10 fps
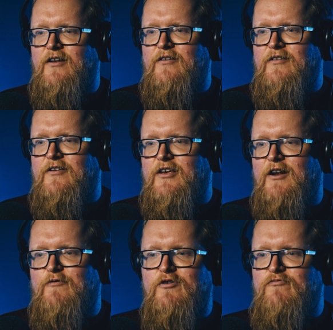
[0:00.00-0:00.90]
and kind
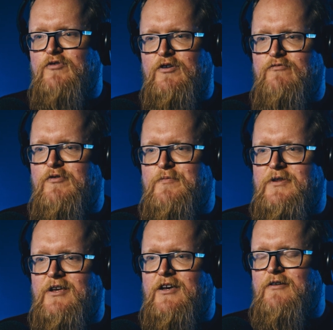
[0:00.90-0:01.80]
of you've run with
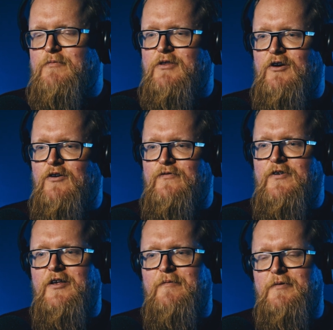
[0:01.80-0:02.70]
it with your
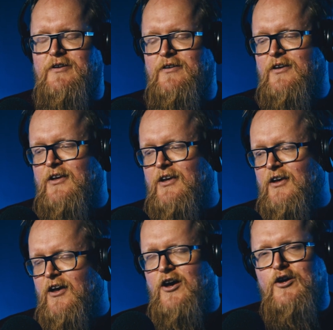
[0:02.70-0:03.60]
film. And
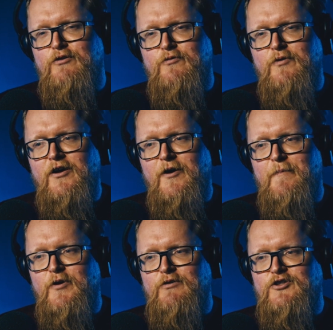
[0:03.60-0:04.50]

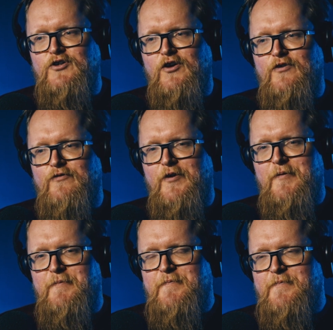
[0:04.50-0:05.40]
who shot your
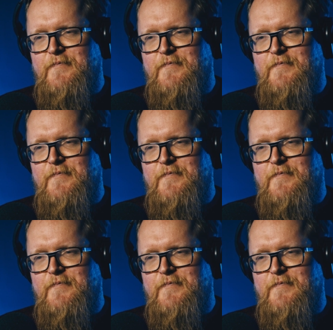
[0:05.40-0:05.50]
film?